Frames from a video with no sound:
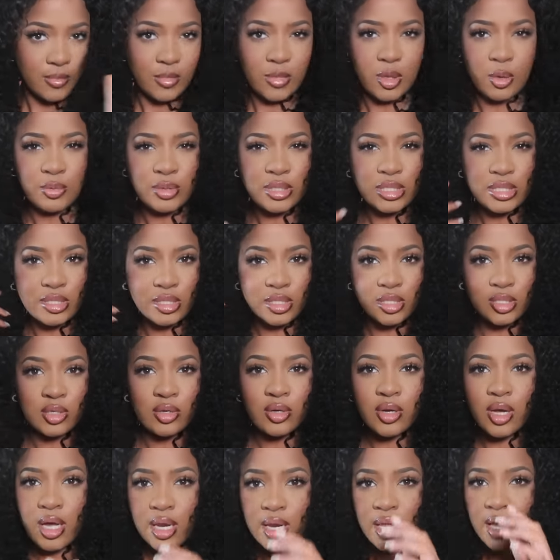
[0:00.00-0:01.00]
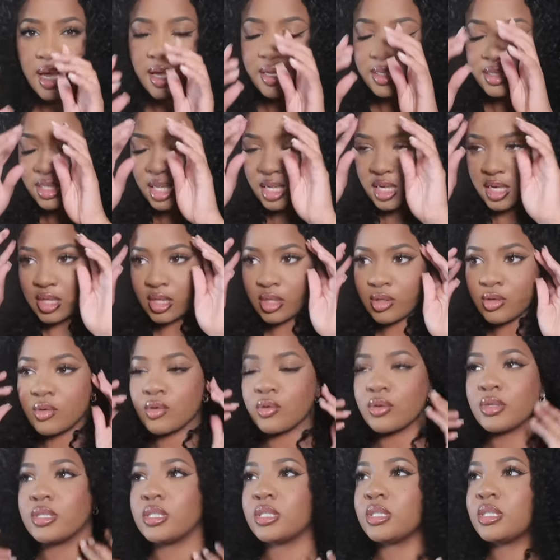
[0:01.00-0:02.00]
and which it still kind of has like a little
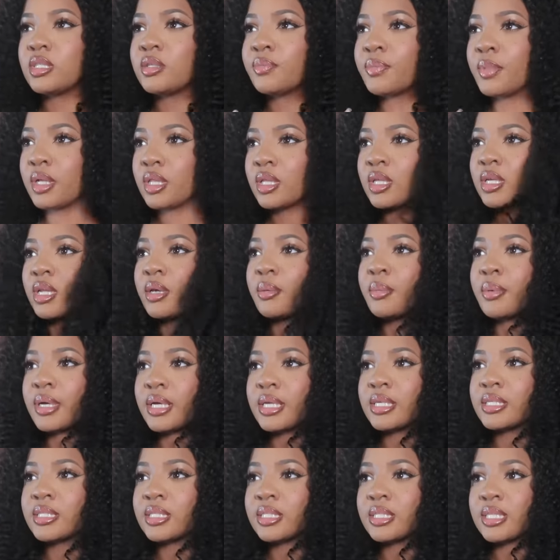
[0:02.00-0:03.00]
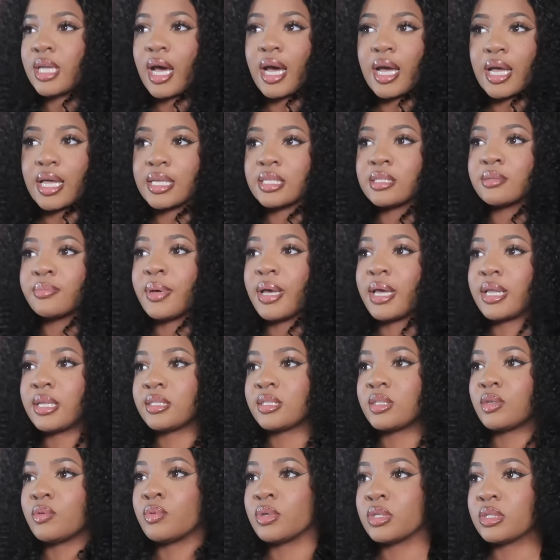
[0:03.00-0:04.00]
greasy smell in it, but it's not as bad
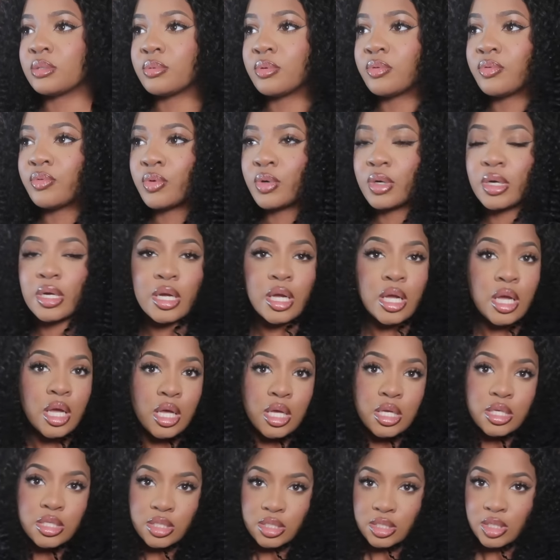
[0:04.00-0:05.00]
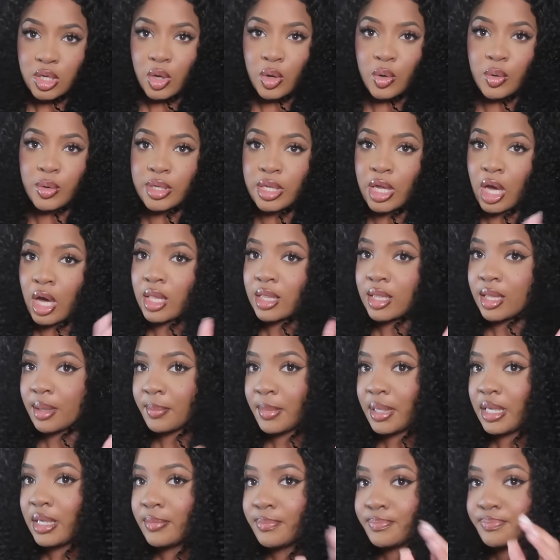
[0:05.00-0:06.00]
as it was before. So y'all,
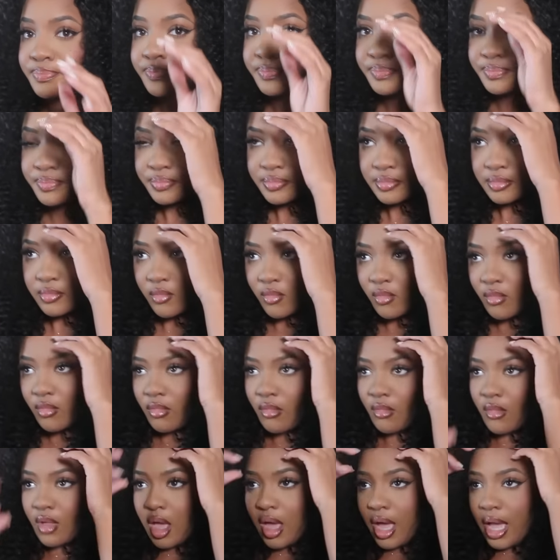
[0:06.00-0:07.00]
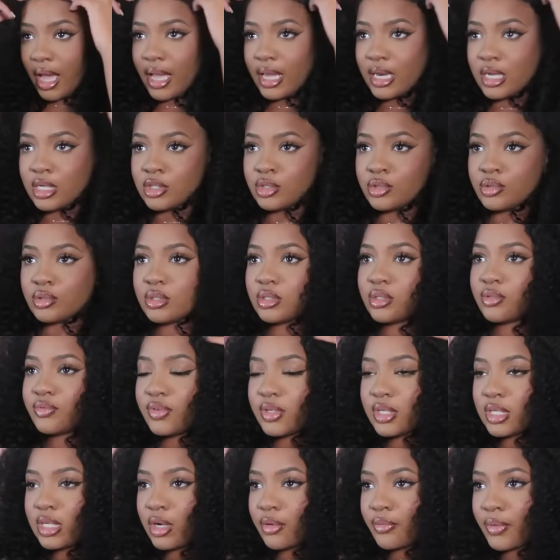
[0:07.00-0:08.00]
I gotta do this
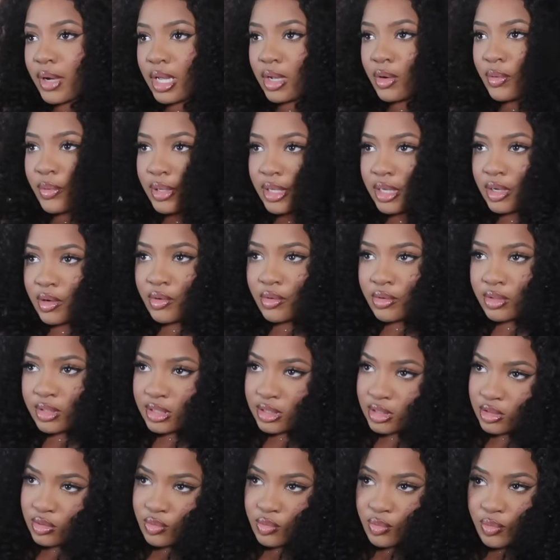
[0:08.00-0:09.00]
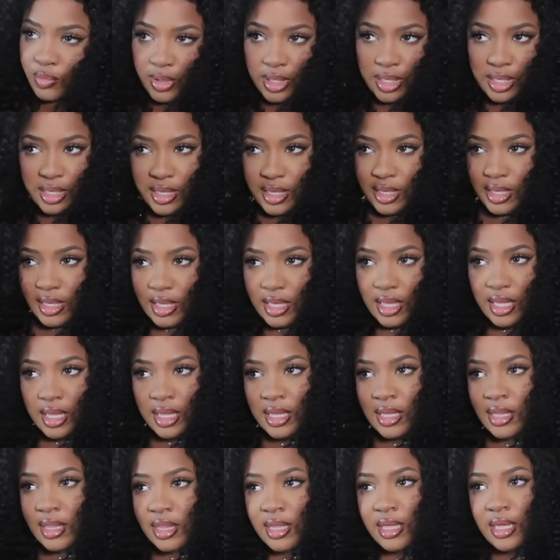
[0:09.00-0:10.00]
video right quick on this wig,
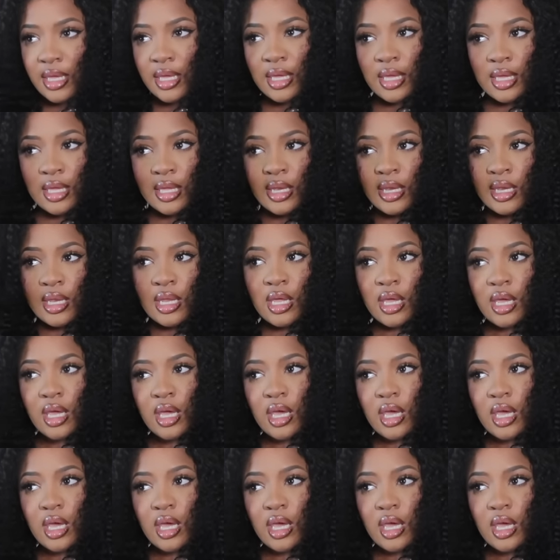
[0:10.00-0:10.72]
and then